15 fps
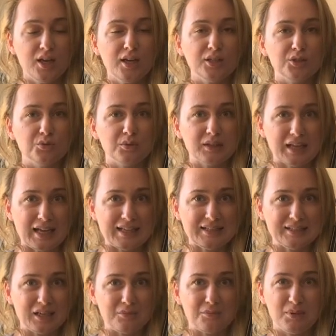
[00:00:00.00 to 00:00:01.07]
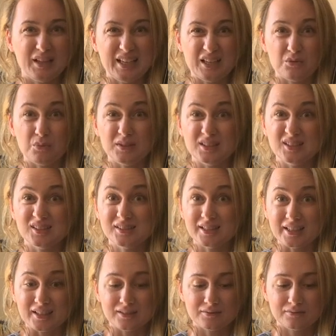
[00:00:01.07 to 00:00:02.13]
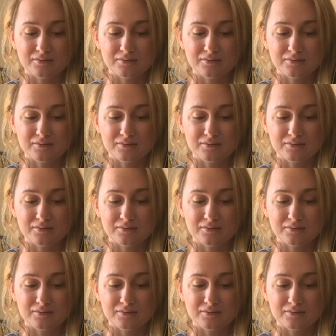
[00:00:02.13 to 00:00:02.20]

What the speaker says: you will end up playing with a stick.